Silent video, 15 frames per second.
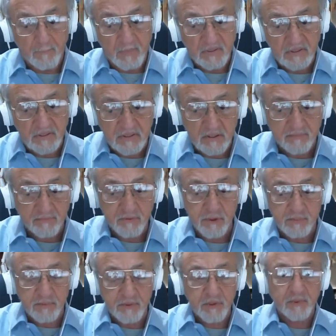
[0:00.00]
but the
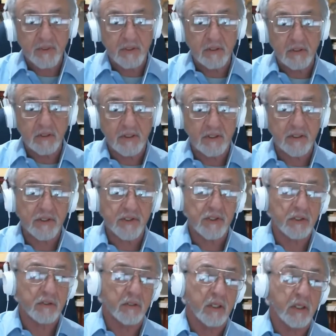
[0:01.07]
difference between these
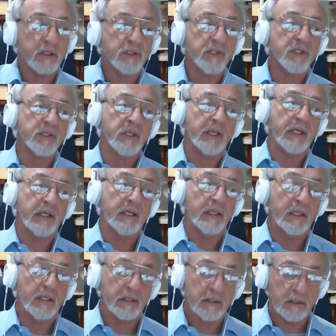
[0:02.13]
thoughts
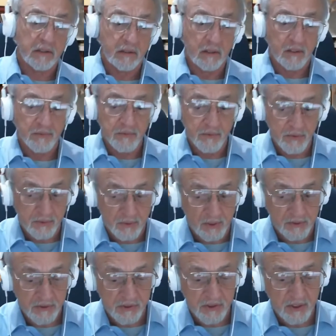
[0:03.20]
and other
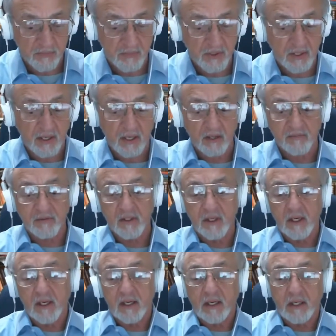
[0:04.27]
thoughts that we have
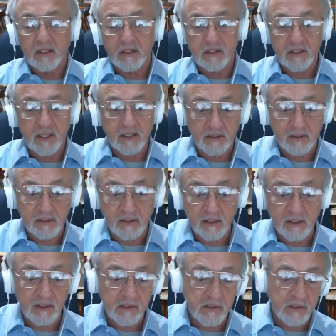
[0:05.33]
is that
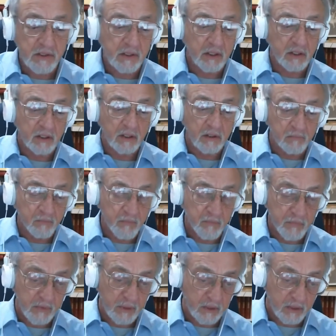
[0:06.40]
these um,
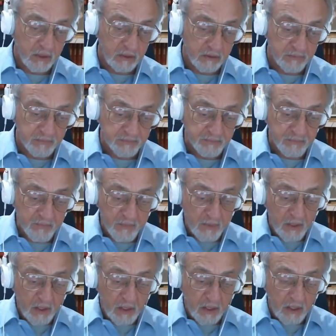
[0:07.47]
come
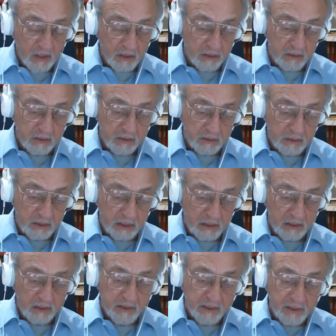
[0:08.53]
uh,
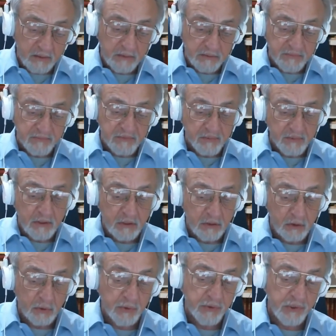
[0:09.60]
are held very
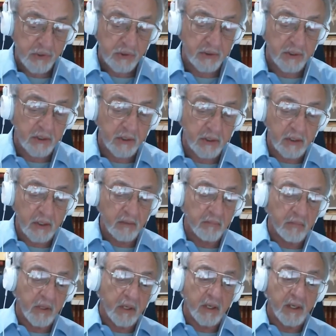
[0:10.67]
closely
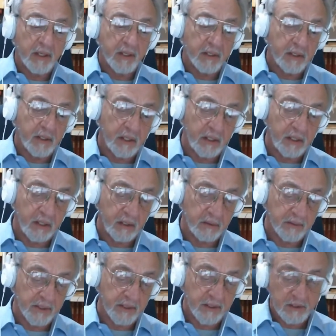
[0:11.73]
by
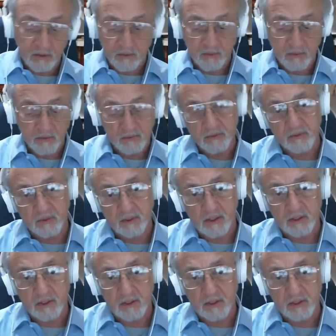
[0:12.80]
our ego or